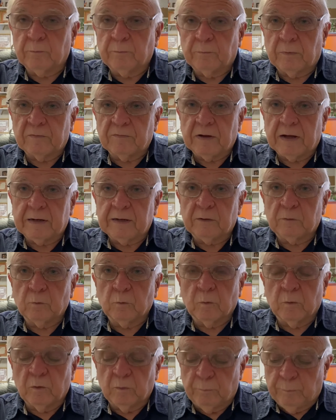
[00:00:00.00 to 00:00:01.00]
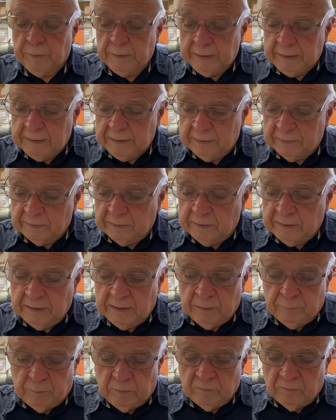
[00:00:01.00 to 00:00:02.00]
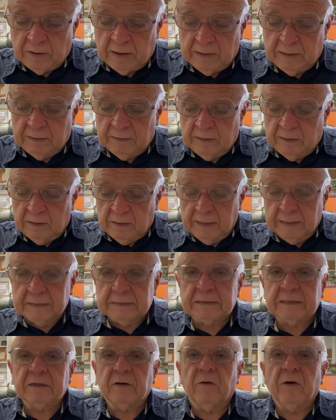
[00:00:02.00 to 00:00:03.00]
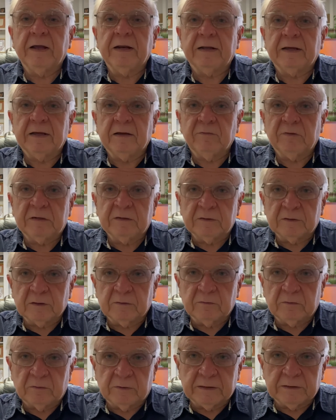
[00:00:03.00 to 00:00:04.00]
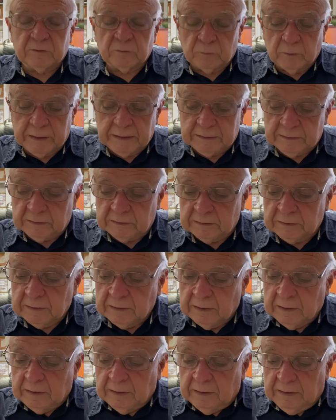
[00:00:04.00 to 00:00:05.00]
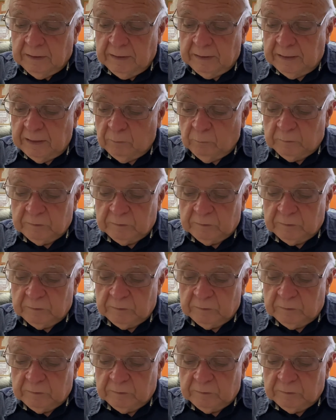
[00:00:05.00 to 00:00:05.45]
provided the word peace, and then he provided the next great evidence of the resurrection, and that